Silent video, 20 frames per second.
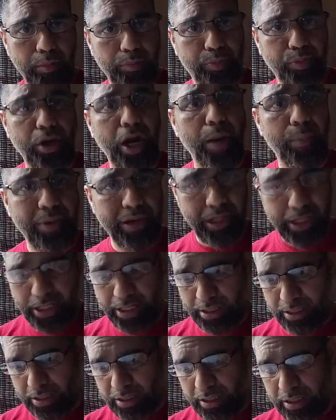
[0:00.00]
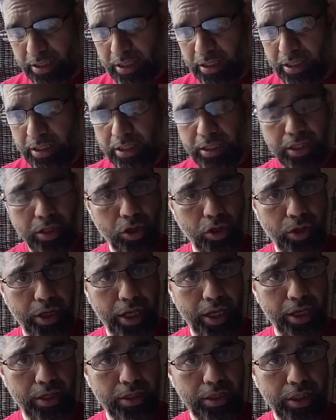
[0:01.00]
properly.
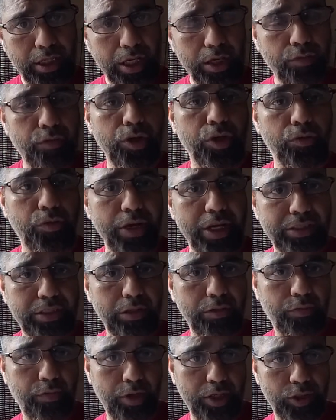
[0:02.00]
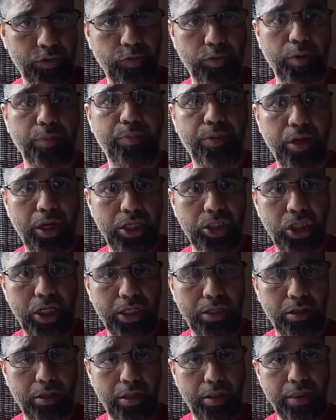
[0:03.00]
Okay, if you're raising funds for a
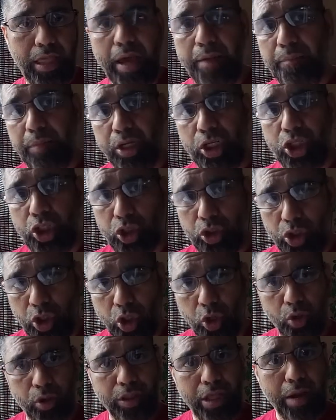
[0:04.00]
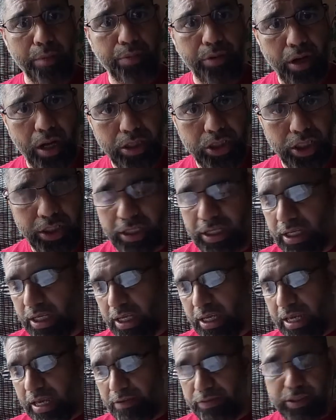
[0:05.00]
project, that money should go to that project.
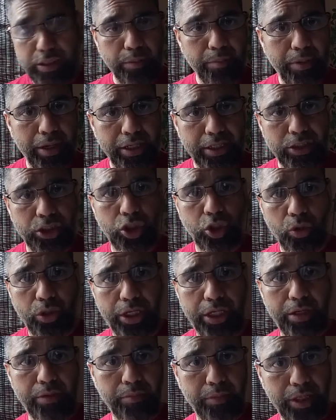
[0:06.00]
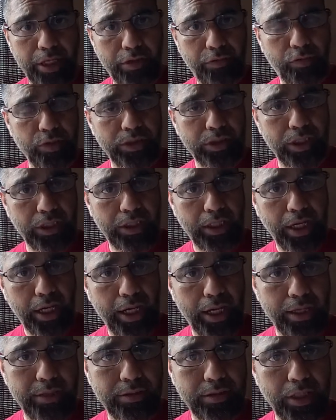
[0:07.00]
If somebody's donating money for
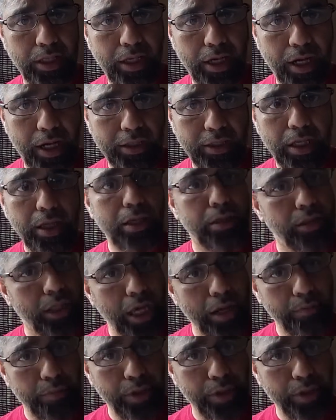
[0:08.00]
sadaqah and zakat, that